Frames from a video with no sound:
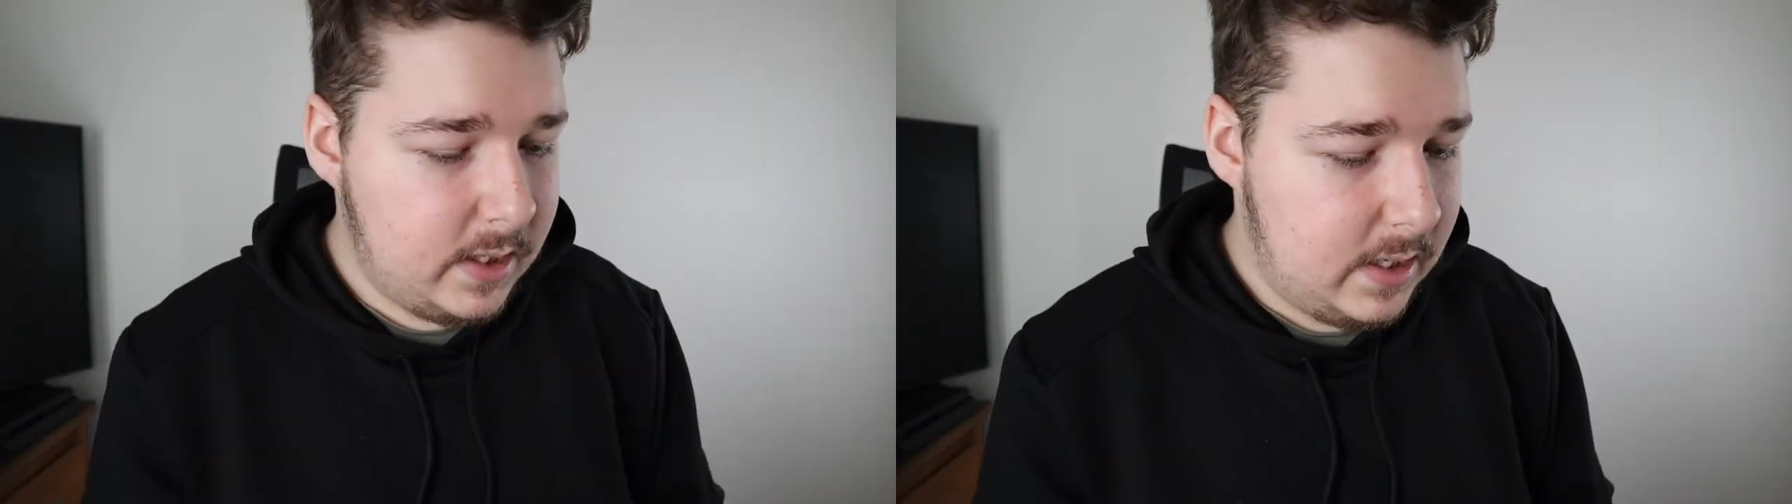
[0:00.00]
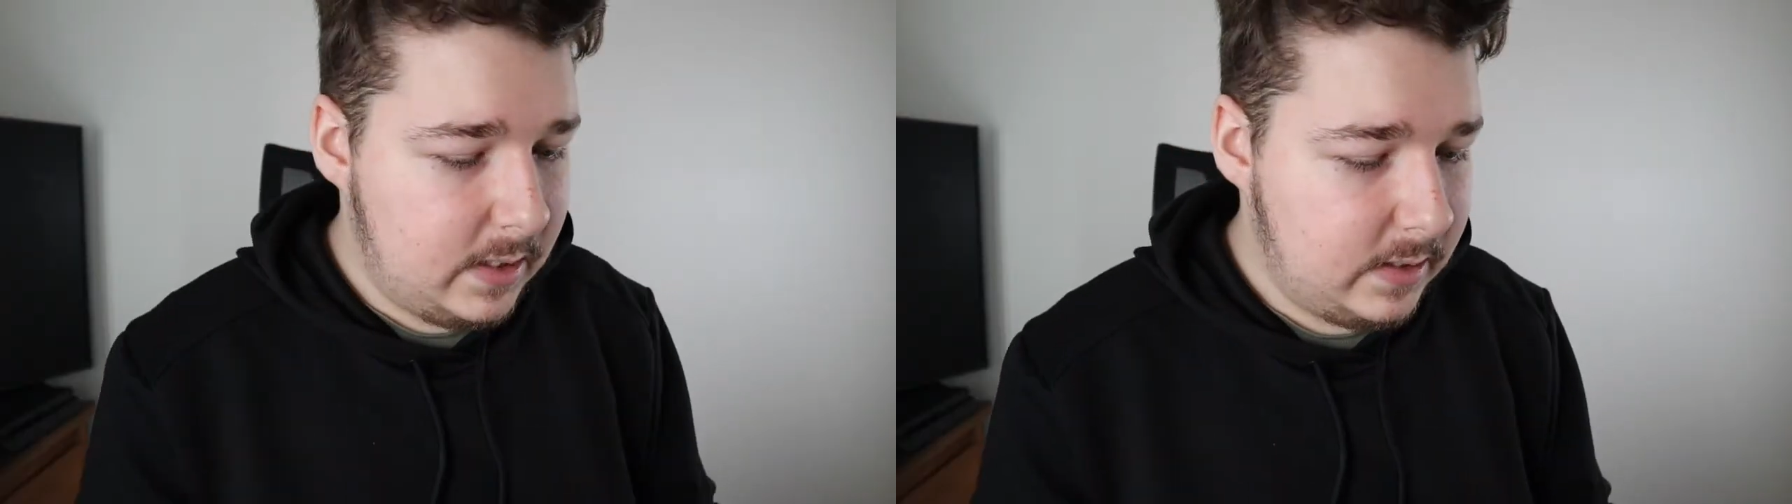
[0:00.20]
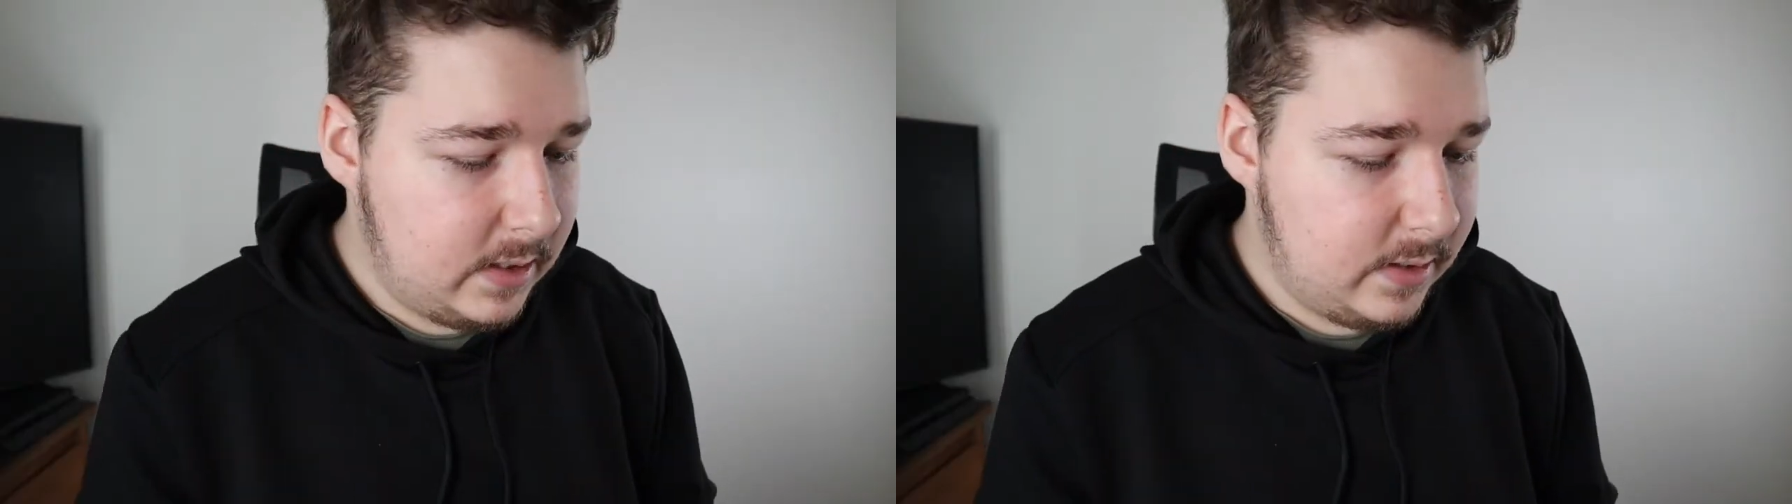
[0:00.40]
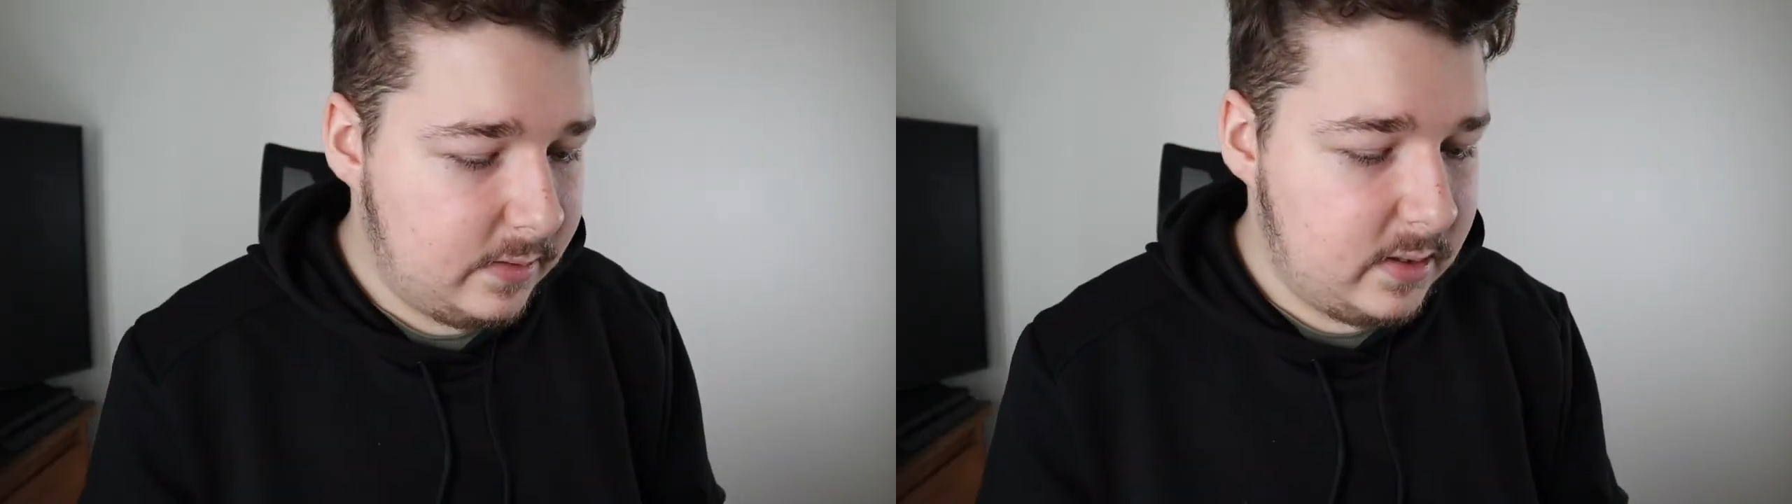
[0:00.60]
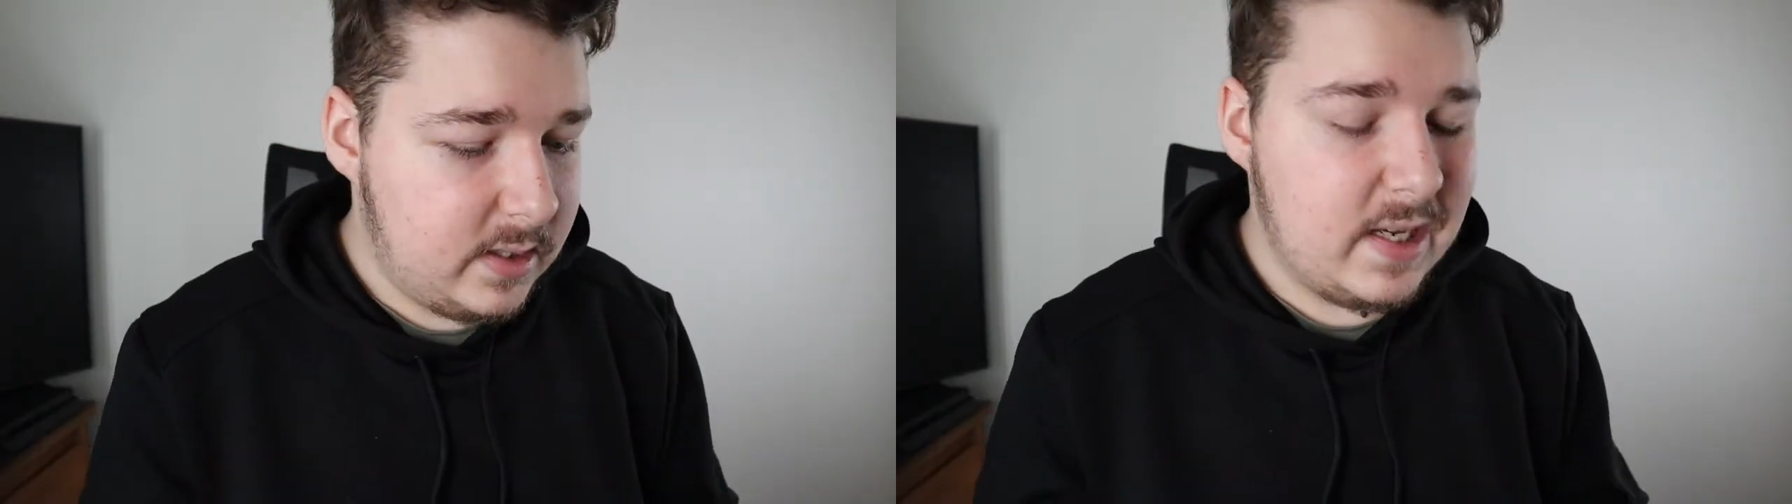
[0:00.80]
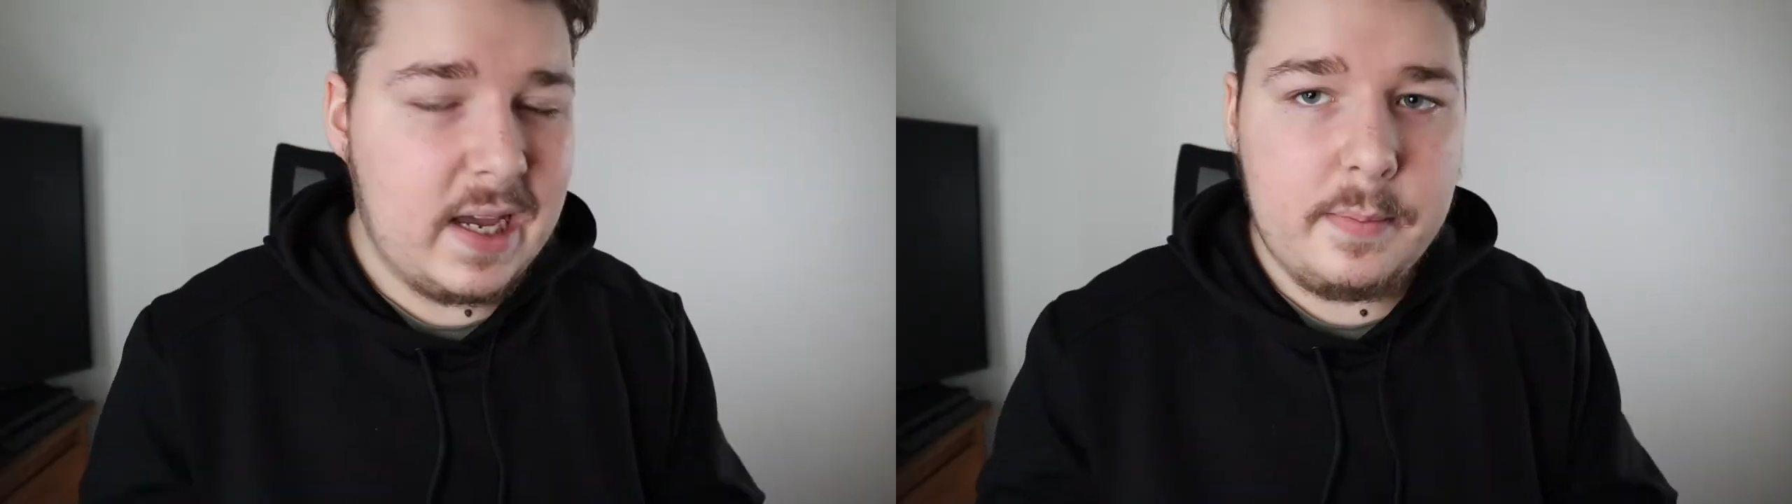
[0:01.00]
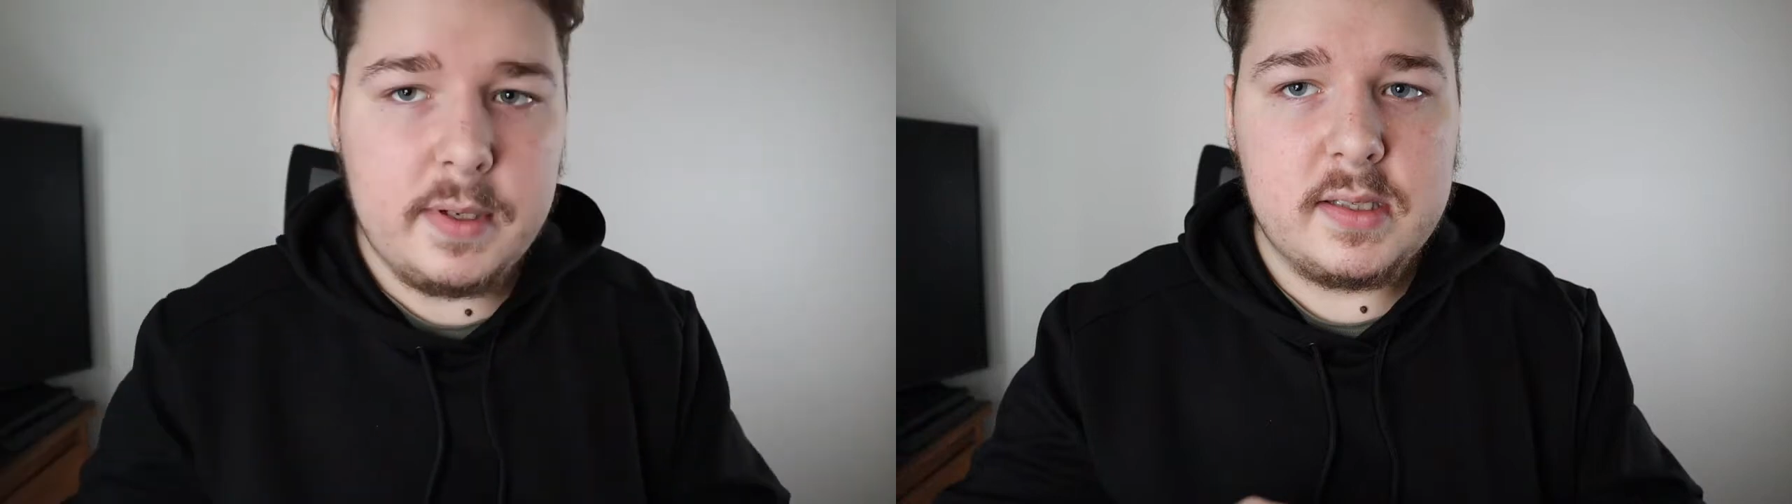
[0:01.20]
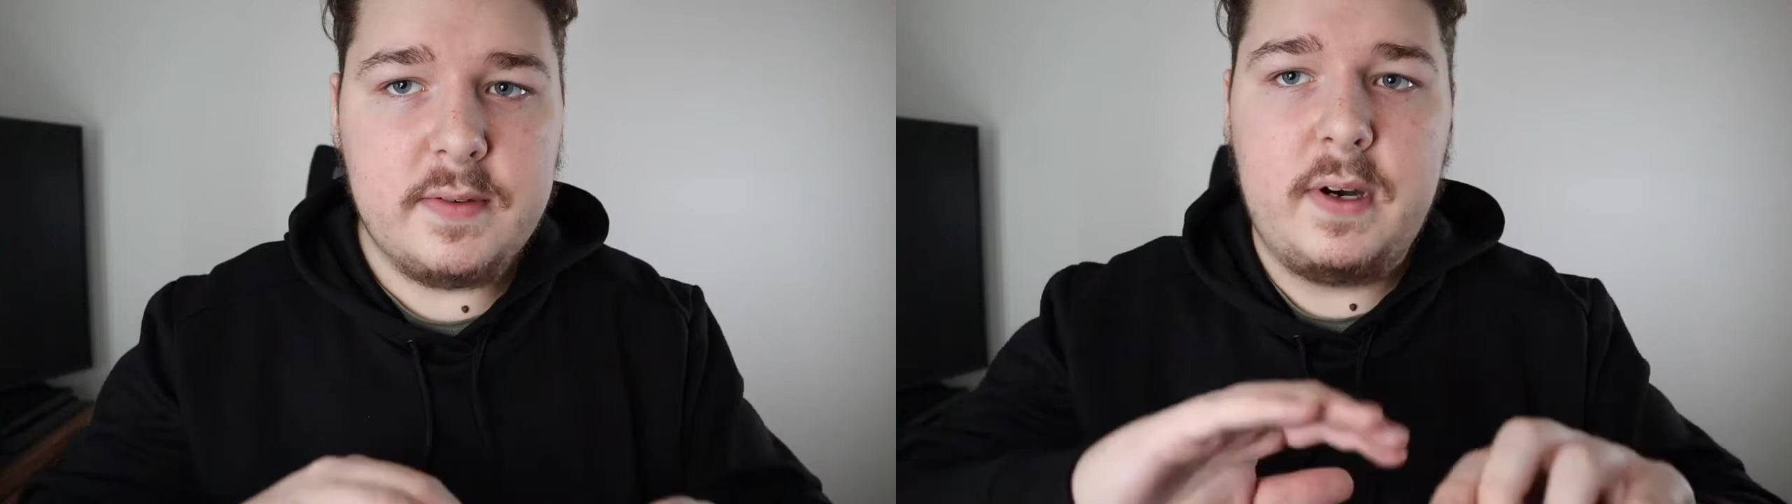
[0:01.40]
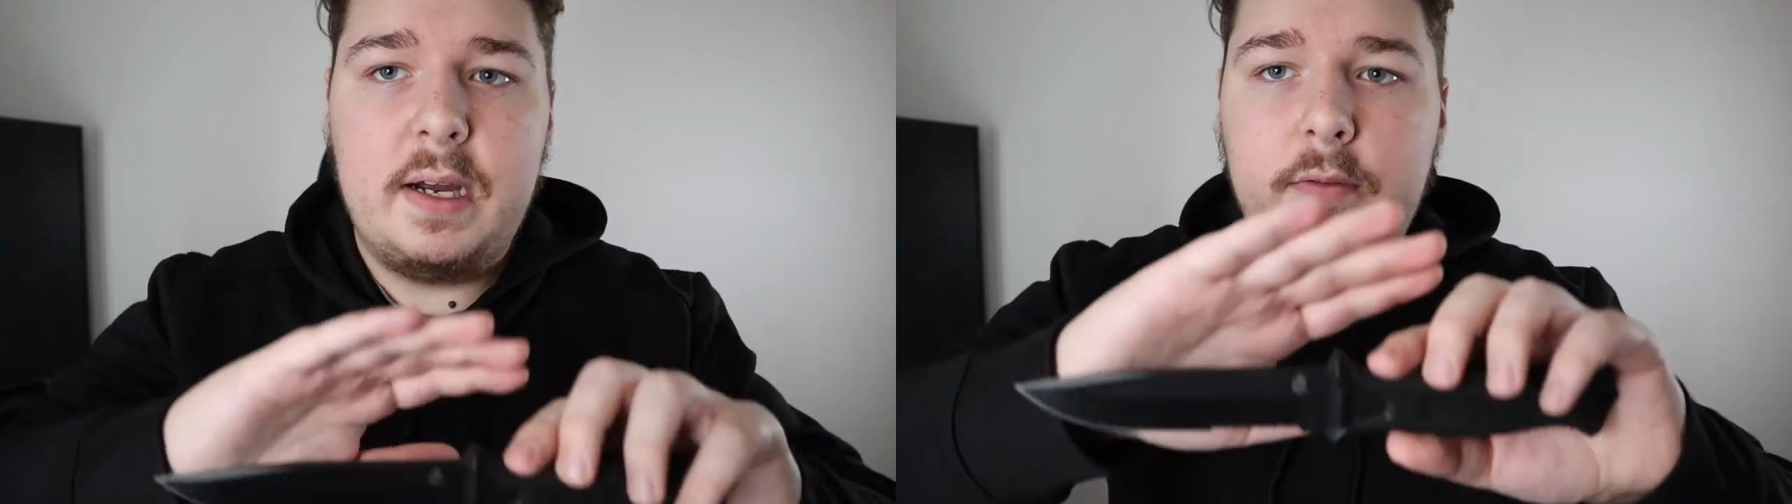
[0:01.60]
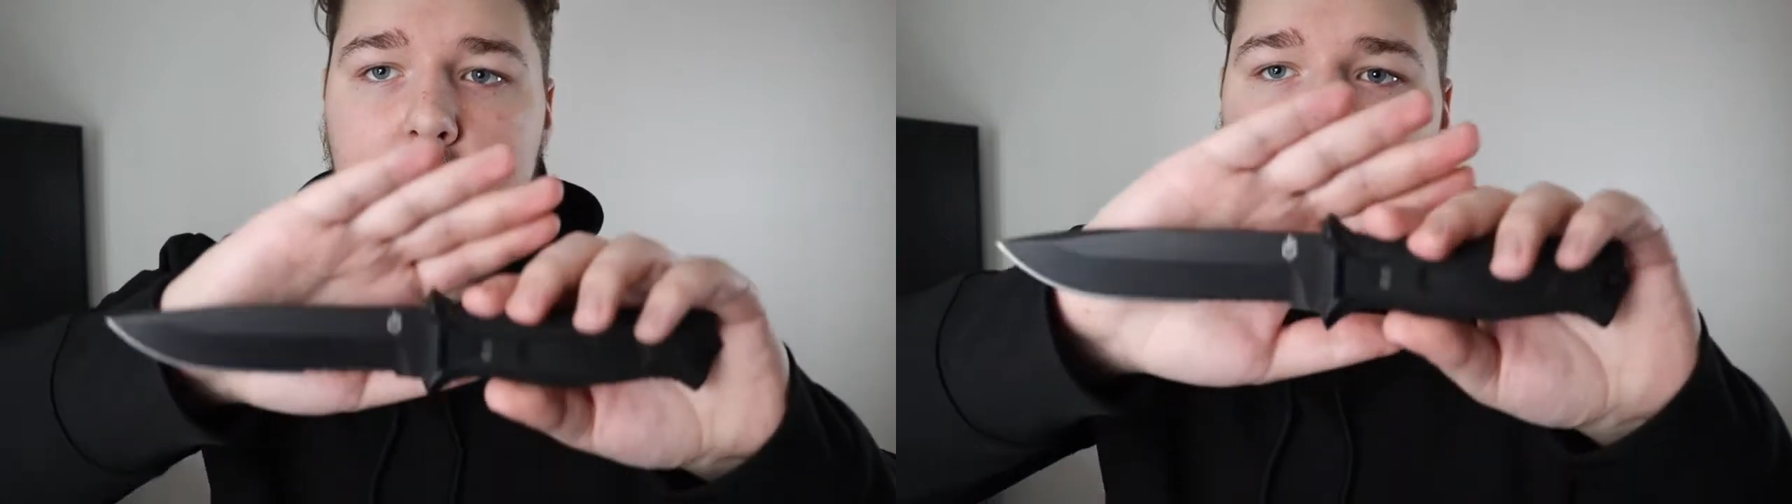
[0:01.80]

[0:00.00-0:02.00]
under the camping, survival, and